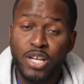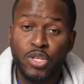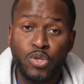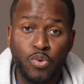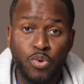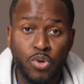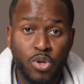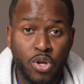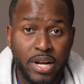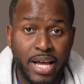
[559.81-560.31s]

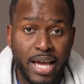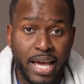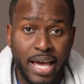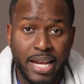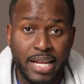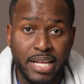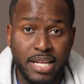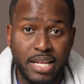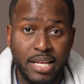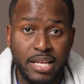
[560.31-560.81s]
do a lot of
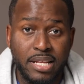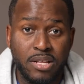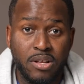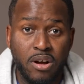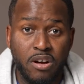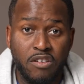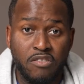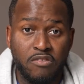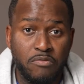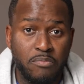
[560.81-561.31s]
editing
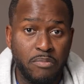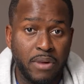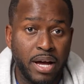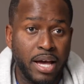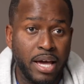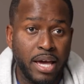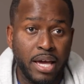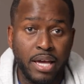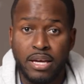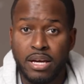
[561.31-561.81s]
of
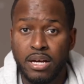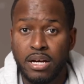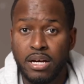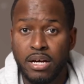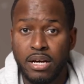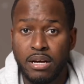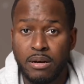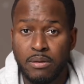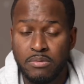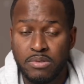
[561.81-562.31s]
my
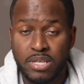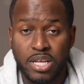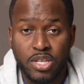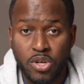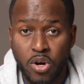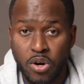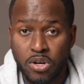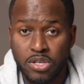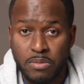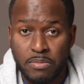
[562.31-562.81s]

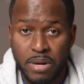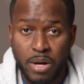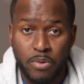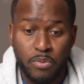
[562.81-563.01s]
TikToks and my